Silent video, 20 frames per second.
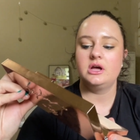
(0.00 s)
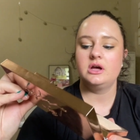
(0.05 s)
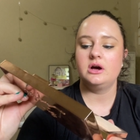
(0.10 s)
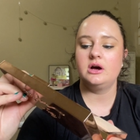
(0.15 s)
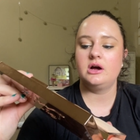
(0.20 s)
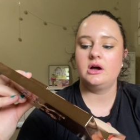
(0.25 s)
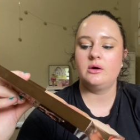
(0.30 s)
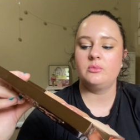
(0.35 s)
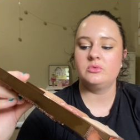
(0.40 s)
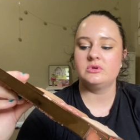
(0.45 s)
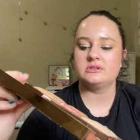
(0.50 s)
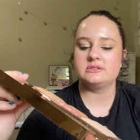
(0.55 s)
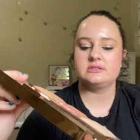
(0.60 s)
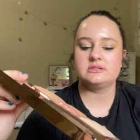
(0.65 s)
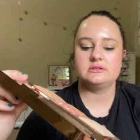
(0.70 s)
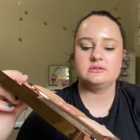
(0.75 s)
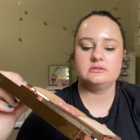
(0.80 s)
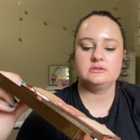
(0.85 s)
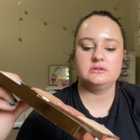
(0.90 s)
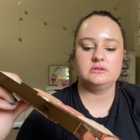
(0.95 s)
was
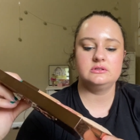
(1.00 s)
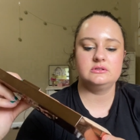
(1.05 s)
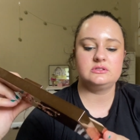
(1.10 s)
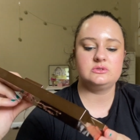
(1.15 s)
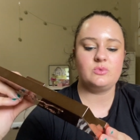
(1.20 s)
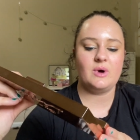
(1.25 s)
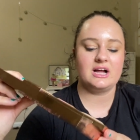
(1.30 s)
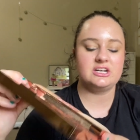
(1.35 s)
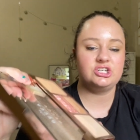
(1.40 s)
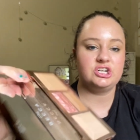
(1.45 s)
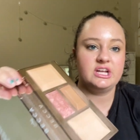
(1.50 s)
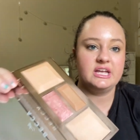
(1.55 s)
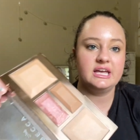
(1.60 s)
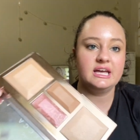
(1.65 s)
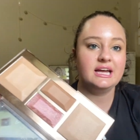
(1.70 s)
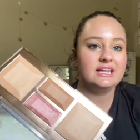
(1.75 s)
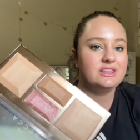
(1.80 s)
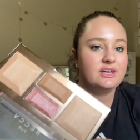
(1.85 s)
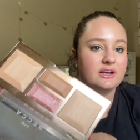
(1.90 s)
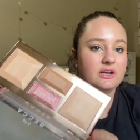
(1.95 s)
swatching it,
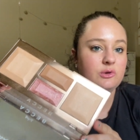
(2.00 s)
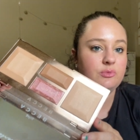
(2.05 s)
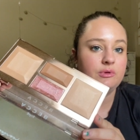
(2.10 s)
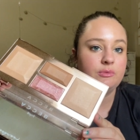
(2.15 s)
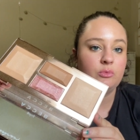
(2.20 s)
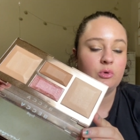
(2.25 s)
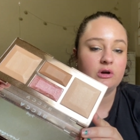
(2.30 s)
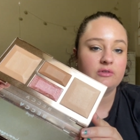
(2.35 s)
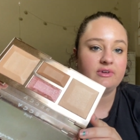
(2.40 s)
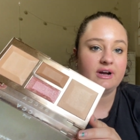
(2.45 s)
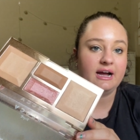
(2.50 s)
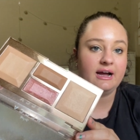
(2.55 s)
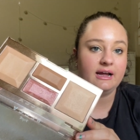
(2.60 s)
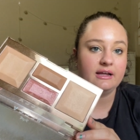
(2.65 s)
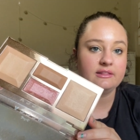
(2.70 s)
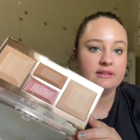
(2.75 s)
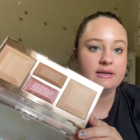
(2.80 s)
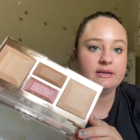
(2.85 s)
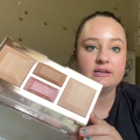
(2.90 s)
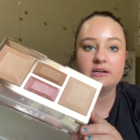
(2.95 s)
I thought it'd be more of a
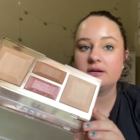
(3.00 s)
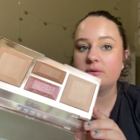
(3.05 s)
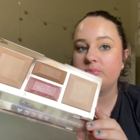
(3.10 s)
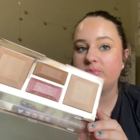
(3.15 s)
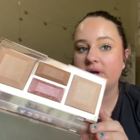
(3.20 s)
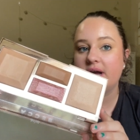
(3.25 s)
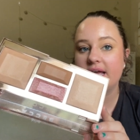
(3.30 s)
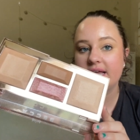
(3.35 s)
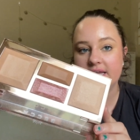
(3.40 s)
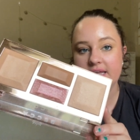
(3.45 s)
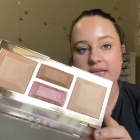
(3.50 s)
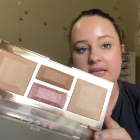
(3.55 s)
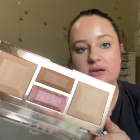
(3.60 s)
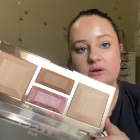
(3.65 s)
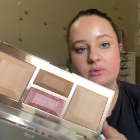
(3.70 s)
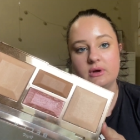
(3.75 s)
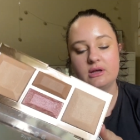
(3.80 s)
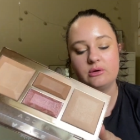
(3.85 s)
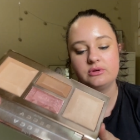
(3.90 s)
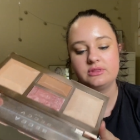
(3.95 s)
highlighter, but I can get
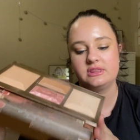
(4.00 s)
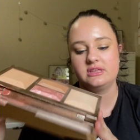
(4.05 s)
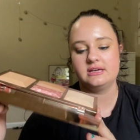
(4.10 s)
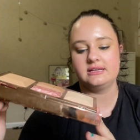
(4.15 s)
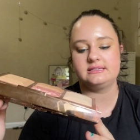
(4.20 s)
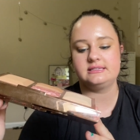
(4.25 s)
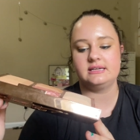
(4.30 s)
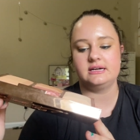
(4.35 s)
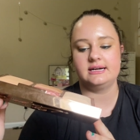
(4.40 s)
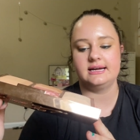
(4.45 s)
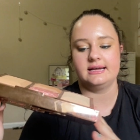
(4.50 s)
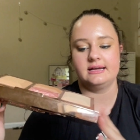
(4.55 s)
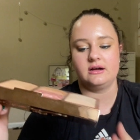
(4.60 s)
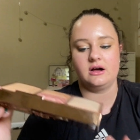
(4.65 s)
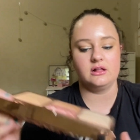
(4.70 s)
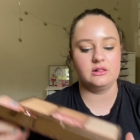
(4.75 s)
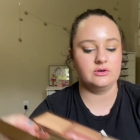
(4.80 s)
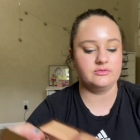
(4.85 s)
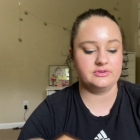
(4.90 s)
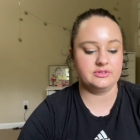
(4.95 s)
away with this
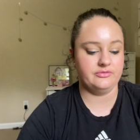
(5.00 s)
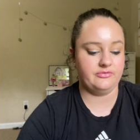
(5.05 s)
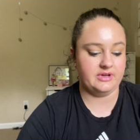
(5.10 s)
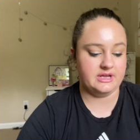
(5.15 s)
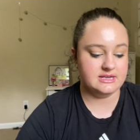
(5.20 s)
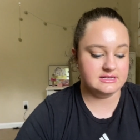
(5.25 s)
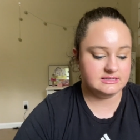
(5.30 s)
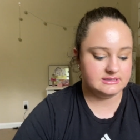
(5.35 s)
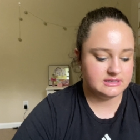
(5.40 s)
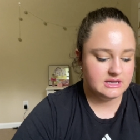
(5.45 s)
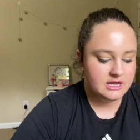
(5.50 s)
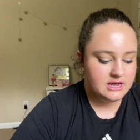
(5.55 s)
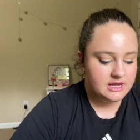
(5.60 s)
all over the face.